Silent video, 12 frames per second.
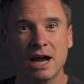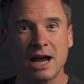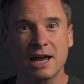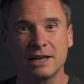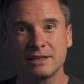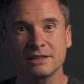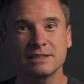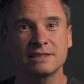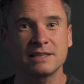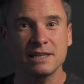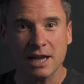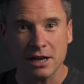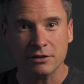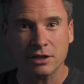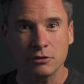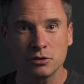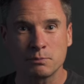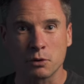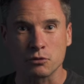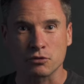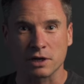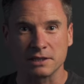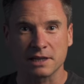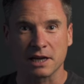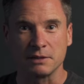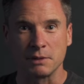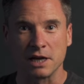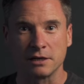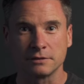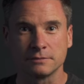and see how those portraits came out.